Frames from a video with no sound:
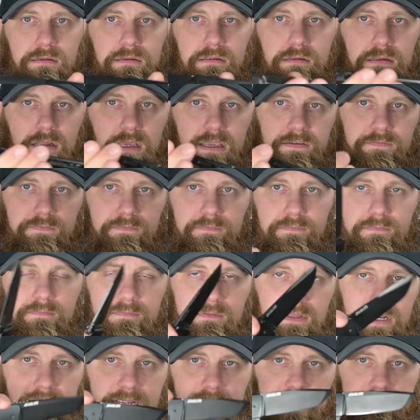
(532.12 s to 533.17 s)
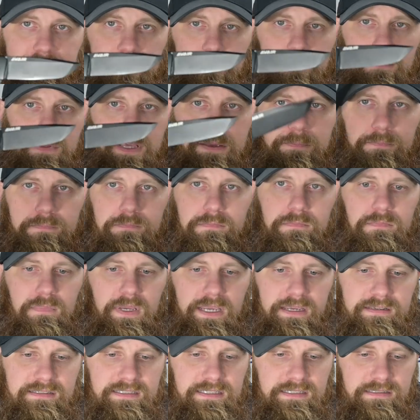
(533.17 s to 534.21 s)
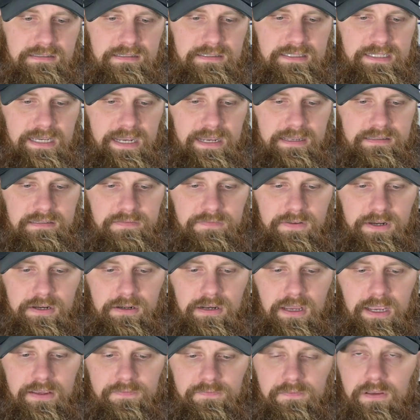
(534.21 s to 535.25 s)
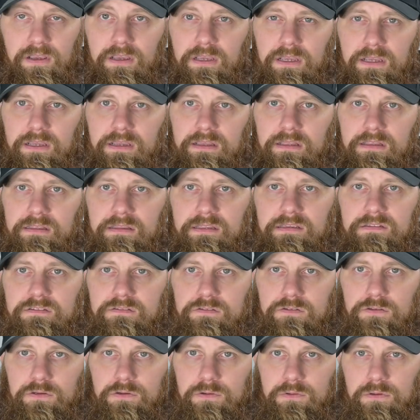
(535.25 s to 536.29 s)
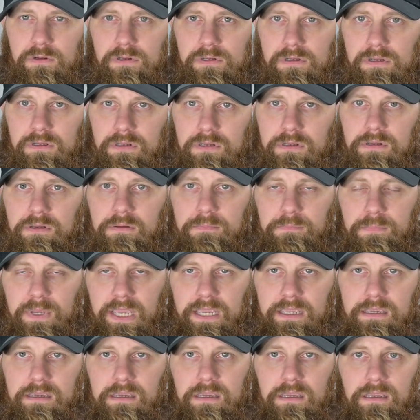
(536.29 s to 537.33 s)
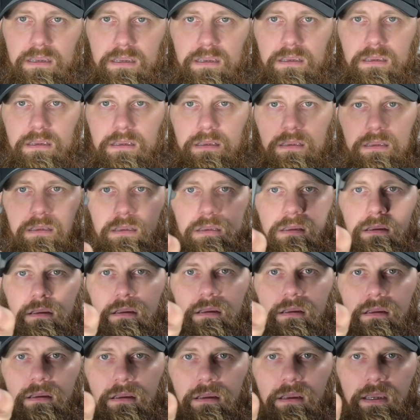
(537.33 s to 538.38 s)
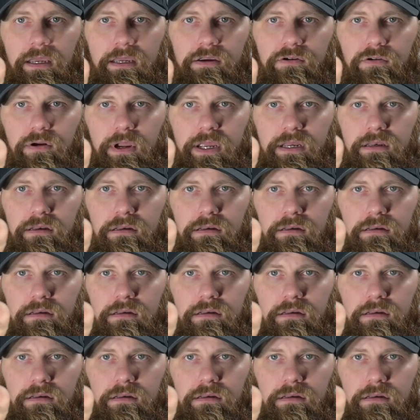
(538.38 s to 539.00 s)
knife that I got from them. My Exceed Designs Avera knife. These two make a great